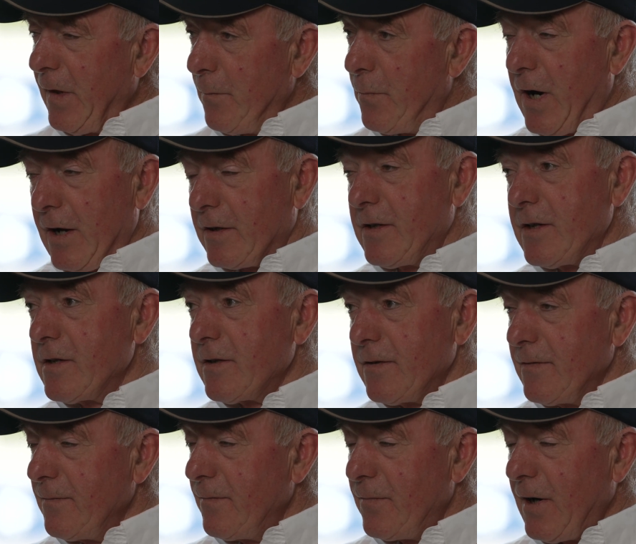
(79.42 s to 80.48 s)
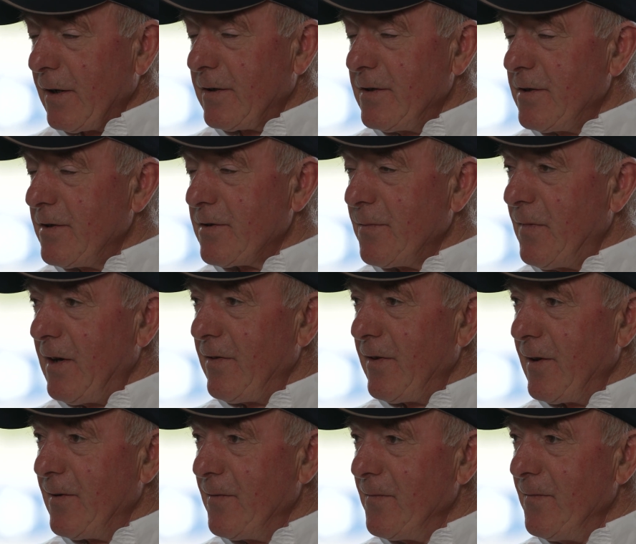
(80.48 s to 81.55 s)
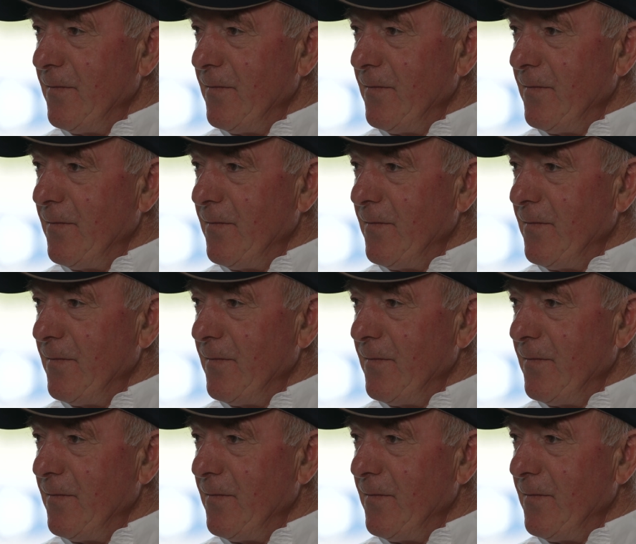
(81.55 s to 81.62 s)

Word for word: Practice, practice is the main thing.